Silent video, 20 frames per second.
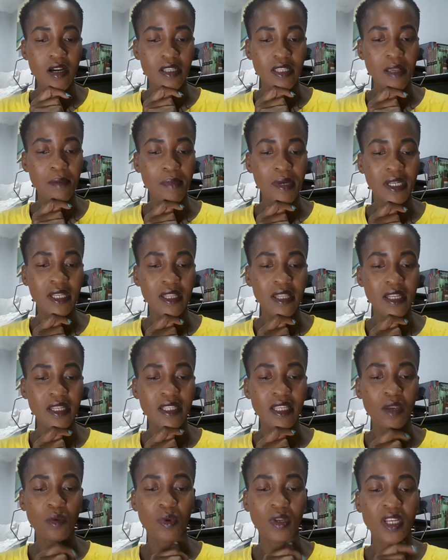Somebody then
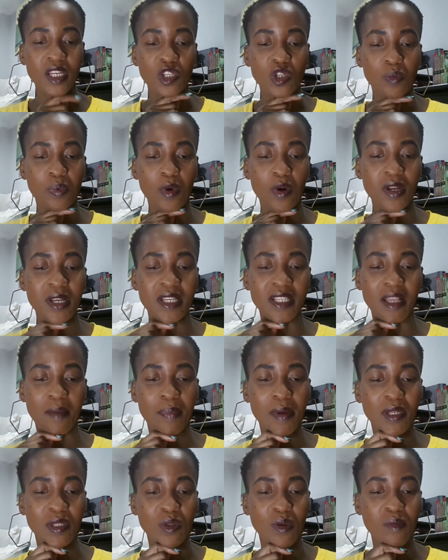saying we need to be honest
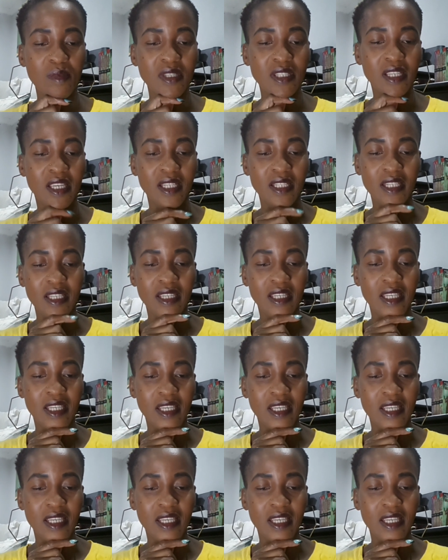about Somizi getting